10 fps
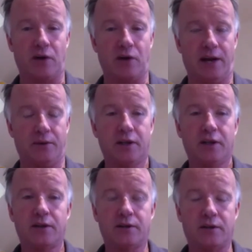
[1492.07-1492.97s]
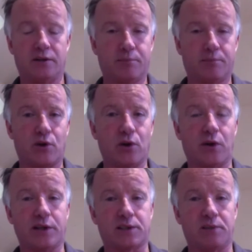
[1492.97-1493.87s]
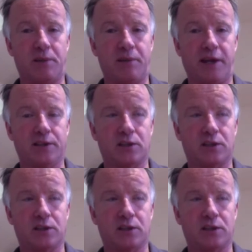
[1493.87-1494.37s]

ground that progress can be made.